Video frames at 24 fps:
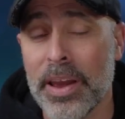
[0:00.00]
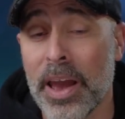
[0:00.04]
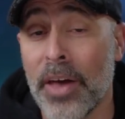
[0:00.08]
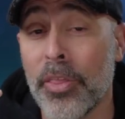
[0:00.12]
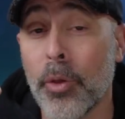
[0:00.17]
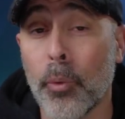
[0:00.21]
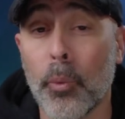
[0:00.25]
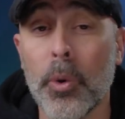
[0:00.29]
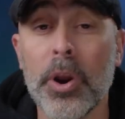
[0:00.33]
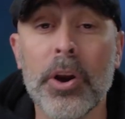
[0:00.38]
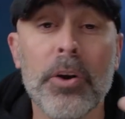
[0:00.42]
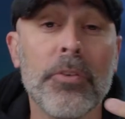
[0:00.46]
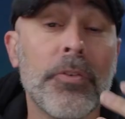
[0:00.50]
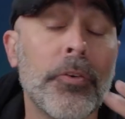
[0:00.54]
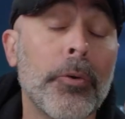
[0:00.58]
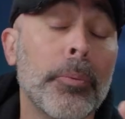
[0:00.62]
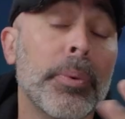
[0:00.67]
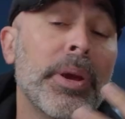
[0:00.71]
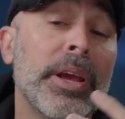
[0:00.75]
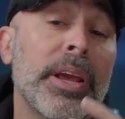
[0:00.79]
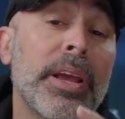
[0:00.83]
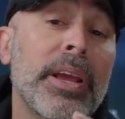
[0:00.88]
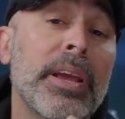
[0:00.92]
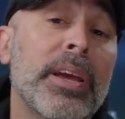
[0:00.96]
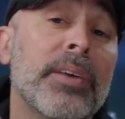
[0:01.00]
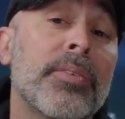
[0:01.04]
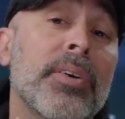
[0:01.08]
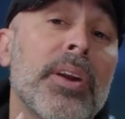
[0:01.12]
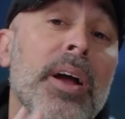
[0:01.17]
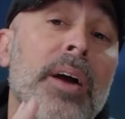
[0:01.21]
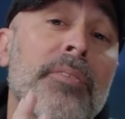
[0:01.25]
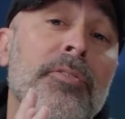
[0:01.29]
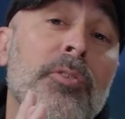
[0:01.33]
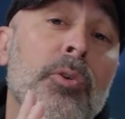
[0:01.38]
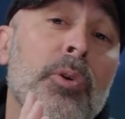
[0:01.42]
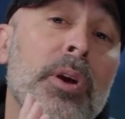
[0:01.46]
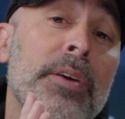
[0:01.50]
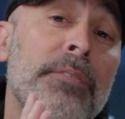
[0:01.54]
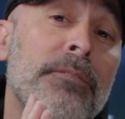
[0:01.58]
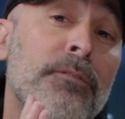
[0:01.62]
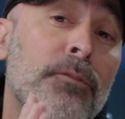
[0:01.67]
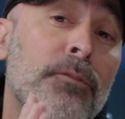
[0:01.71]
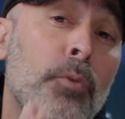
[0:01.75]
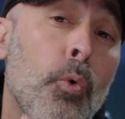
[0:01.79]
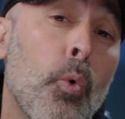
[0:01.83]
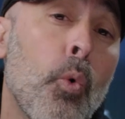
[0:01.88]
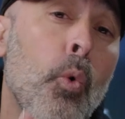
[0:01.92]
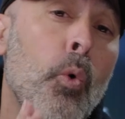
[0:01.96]
And the winner for me, even after a
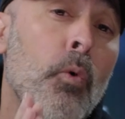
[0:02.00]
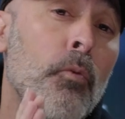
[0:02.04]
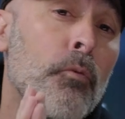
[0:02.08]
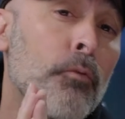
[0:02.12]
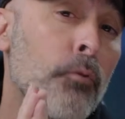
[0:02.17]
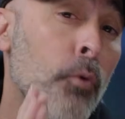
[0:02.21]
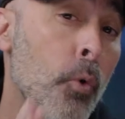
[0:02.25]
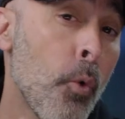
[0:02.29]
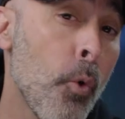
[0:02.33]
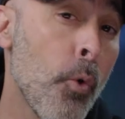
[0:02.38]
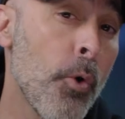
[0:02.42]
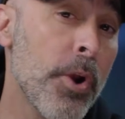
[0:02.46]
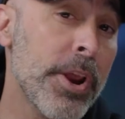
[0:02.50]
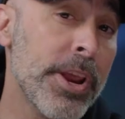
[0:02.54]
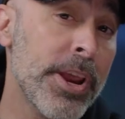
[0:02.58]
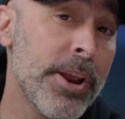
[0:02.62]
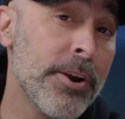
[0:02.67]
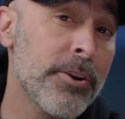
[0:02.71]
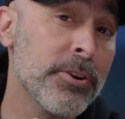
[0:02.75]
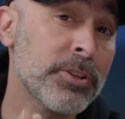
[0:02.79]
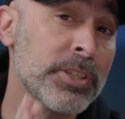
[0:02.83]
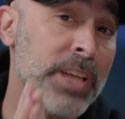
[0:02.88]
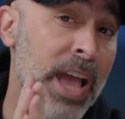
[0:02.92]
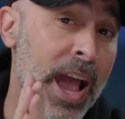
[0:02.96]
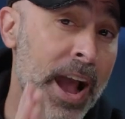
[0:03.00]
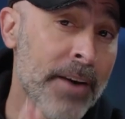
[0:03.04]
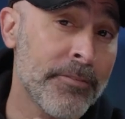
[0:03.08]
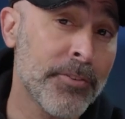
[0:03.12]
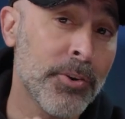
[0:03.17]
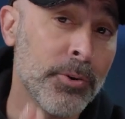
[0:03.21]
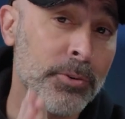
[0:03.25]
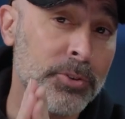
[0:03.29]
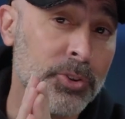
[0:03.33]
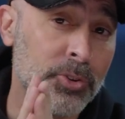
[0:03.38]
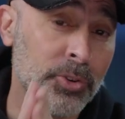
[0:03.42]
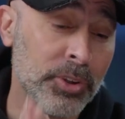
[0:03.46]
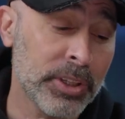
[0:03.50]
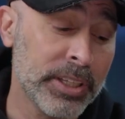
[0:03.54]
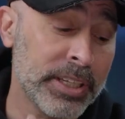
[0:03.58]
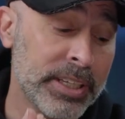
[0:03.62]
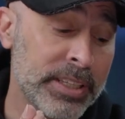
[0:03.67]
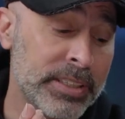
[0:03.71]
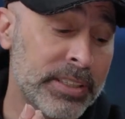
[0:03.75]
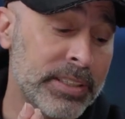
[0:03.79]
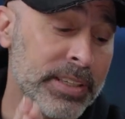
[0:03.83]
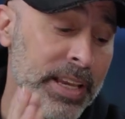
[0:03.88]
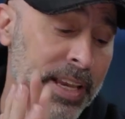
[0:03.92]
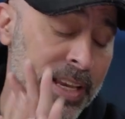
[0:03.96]
full four years after its
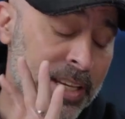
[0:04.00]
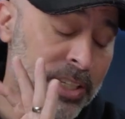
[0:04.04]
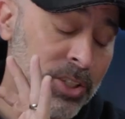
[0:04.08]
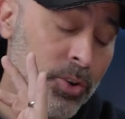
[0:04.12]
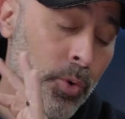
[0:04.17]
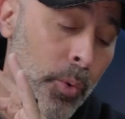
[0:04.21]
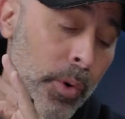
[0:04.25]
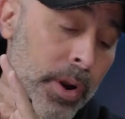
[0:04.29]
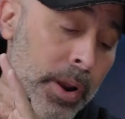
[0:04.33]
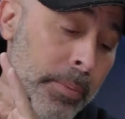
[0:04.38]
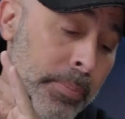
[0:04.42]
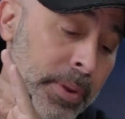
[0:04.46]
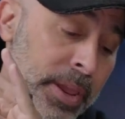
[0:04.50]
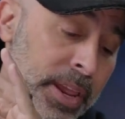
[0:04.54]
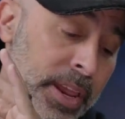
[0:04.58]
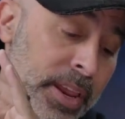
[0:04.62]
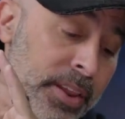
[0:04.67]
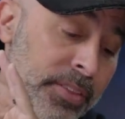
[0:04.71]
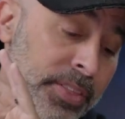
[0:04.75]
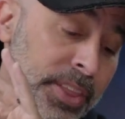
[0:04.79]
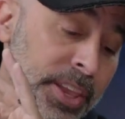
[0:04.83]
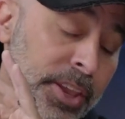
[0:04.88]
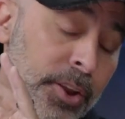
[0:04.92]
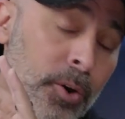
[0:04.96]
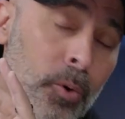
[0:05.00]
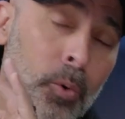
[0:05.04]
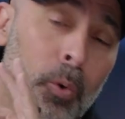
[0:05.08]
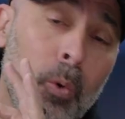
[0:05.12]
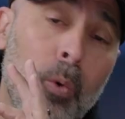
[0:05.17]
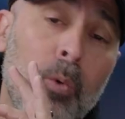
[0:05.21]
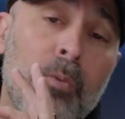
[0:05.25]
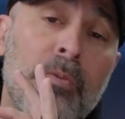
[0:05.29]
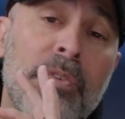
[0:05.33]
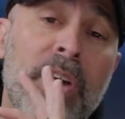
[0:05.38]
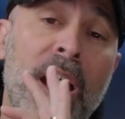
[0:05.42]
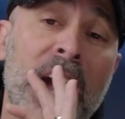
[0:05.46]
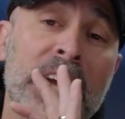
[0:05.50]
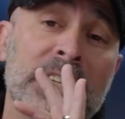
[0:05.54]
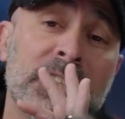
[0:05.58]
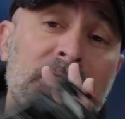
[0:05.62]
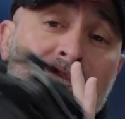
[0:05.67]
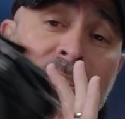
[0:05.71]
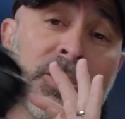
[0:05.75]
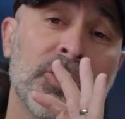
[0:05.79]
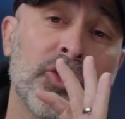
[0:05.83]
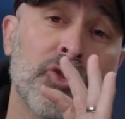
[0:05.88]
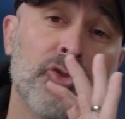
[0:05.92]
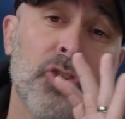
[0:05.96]
release, is going to be the good
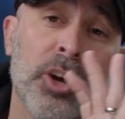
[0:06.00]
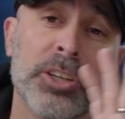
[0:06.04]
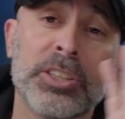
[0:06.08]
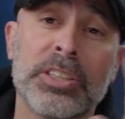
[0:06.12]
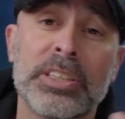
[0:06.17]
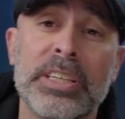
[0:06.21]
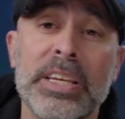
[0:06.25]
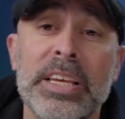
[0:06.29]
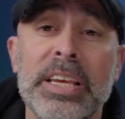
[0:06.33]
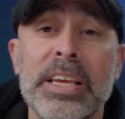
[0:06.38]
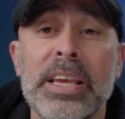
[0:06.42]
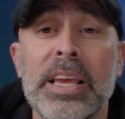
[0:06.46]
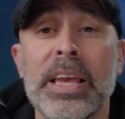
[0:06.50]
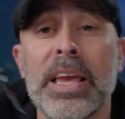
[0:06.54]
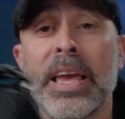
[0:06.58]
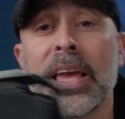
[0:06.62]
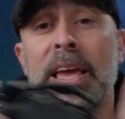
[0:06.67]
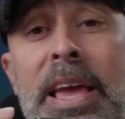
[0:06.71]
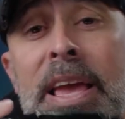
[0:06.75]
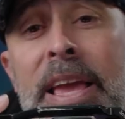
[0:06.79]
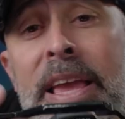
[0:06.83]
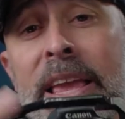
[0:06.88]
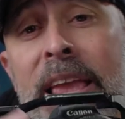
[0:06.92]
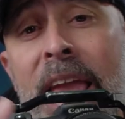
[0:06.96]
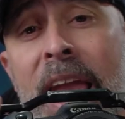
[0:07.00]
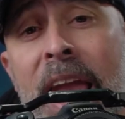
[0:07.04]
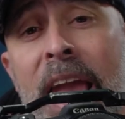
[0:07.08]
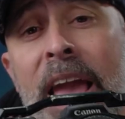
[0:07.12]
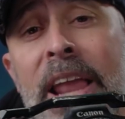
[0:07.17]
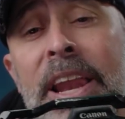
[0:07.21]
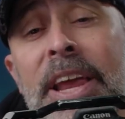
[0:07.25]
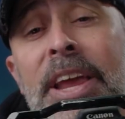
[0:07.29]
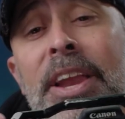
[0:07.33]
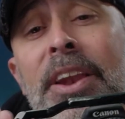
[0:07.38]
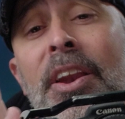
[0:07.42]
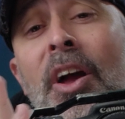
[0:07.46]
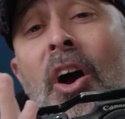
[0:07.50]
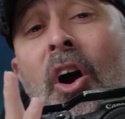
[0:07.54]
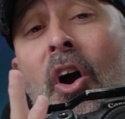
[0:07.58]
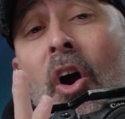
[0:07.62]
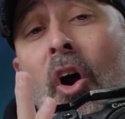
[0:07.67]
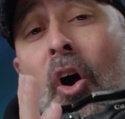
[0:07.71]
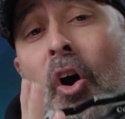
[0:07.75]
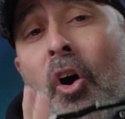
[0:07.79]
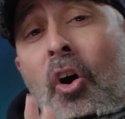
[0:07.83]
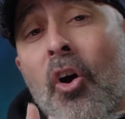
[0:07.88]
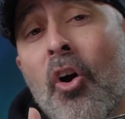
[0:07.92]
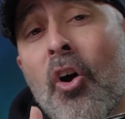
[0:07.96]
old-fashioned, trusty Canon
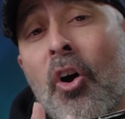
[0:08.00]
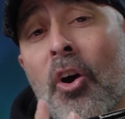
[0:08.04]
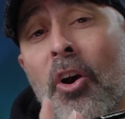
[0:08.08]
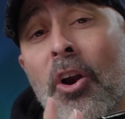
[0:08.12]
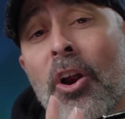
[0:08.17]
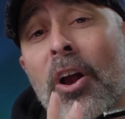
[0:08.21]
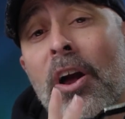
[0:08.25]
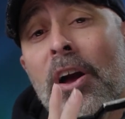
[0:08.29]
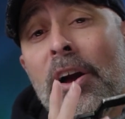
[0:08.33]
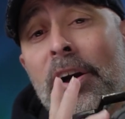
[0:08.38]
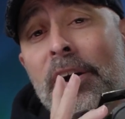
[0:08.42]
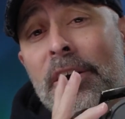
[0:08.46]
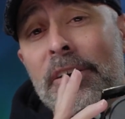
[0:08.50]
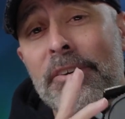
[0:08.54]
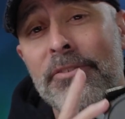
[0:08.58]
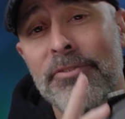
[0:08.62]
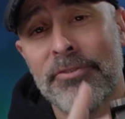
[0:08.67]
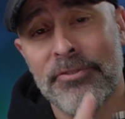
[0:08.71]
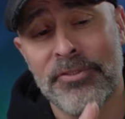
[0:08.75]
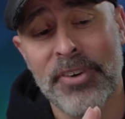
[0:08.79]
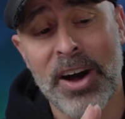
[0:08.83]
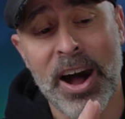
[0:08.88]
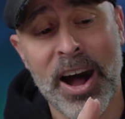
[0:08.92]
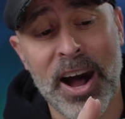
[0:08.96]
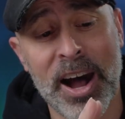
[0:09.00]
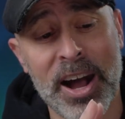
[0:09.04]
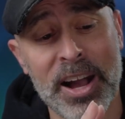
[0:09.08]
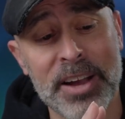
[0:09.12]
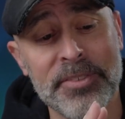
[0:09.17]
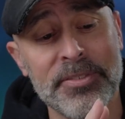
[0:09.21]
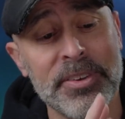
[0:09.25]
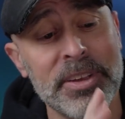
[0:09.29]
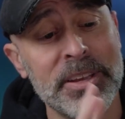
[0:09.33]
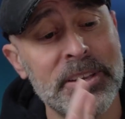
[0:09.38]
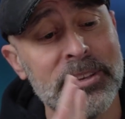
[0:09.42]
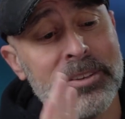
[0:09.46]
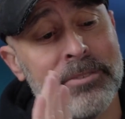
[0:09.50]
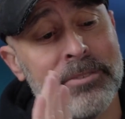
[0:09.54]
R five.